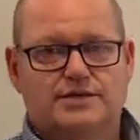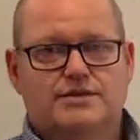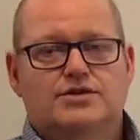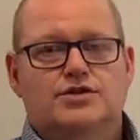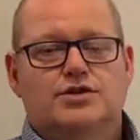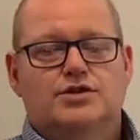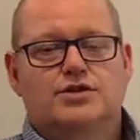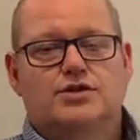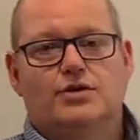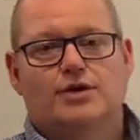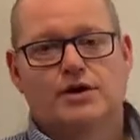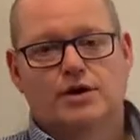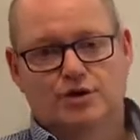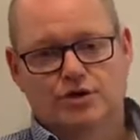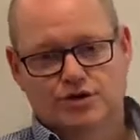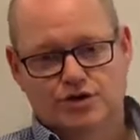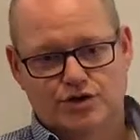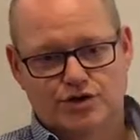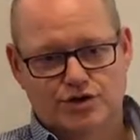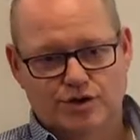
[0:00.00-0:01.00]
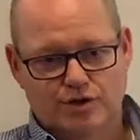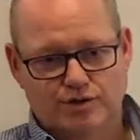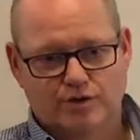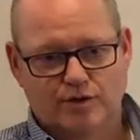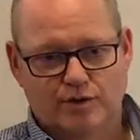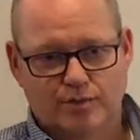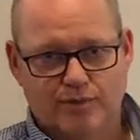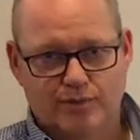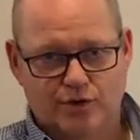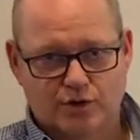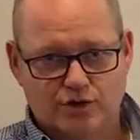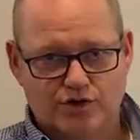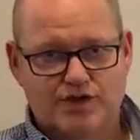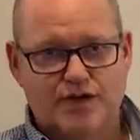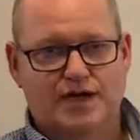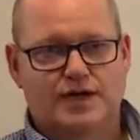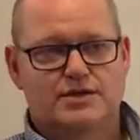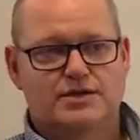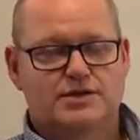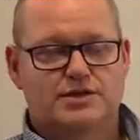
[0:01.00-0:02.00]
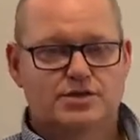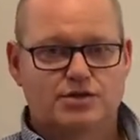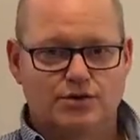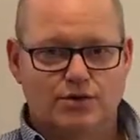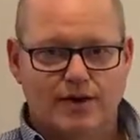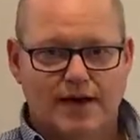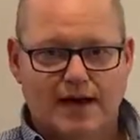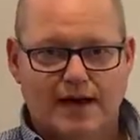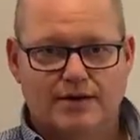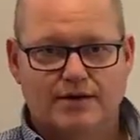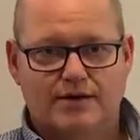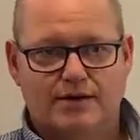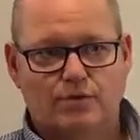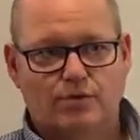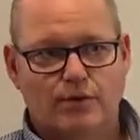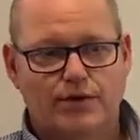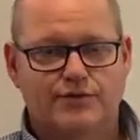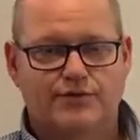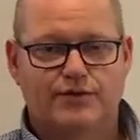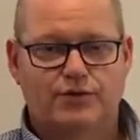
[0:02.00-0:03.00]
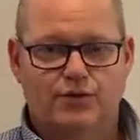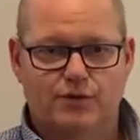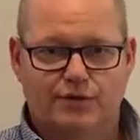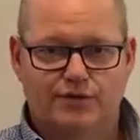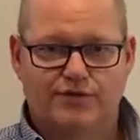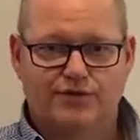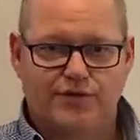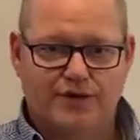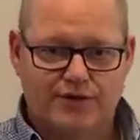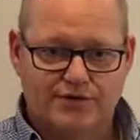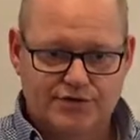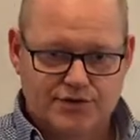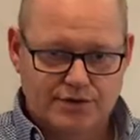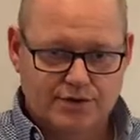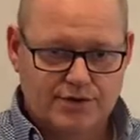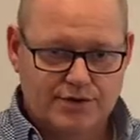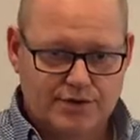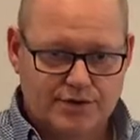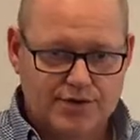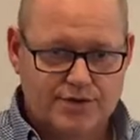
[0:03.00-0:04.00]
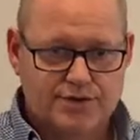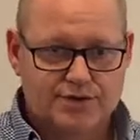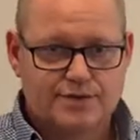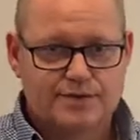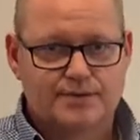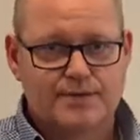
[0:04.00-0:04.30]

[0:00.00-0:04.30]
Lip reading: So you're going to do a project together with 4 or 5 students.